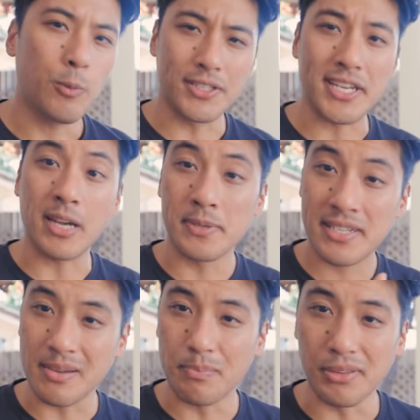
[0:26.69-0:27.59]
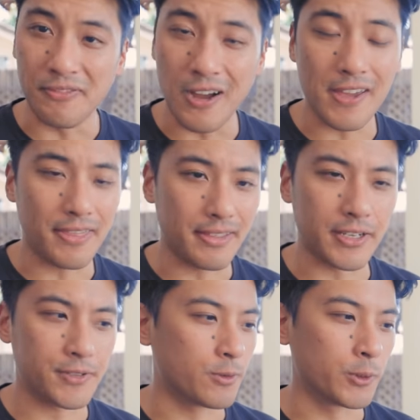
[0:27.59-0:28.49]
Well, to help simplify
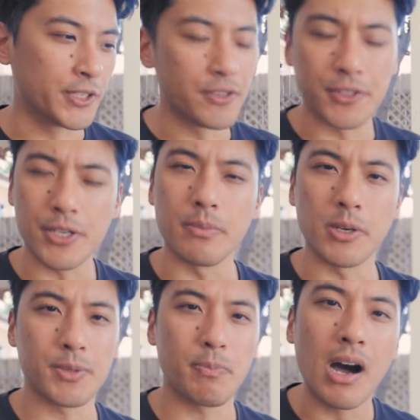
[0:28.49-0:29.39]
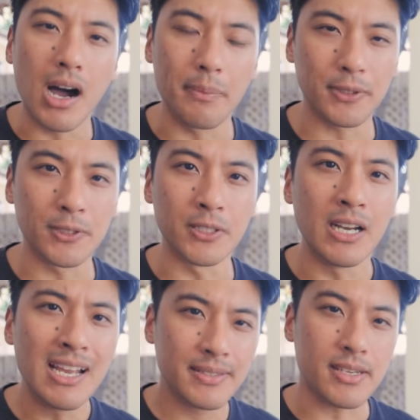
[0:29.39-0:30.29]
things for you, the two most popular
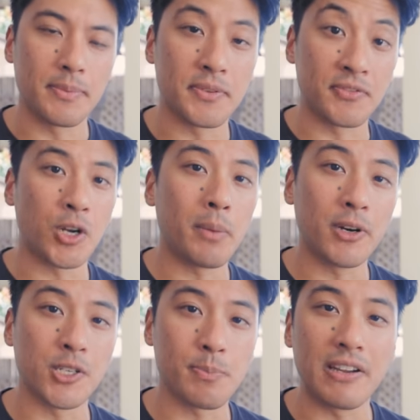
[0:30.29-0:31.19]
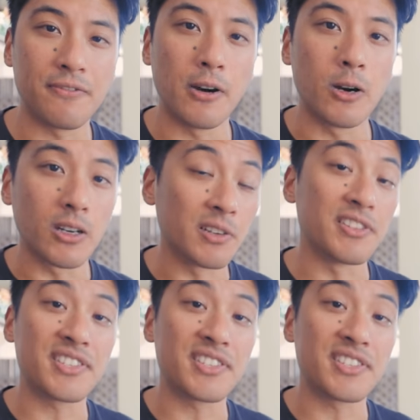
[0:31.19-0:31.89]
types of drop bars by far are the